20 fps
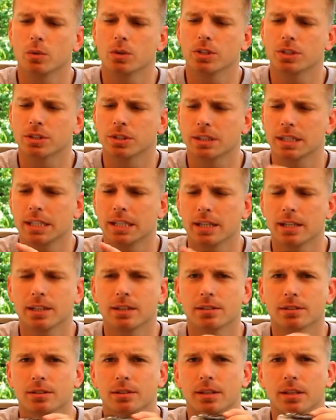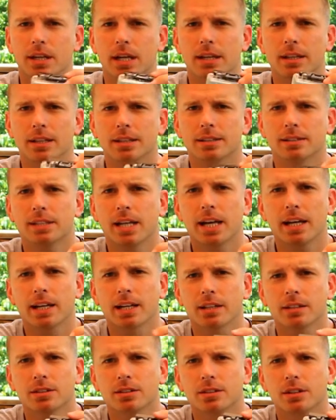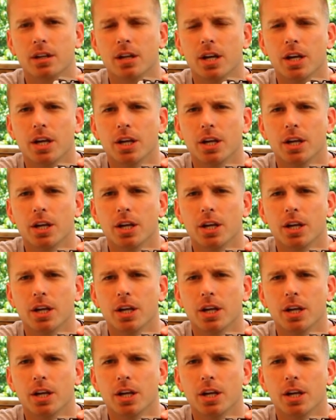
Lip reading: which is neat, is in the settings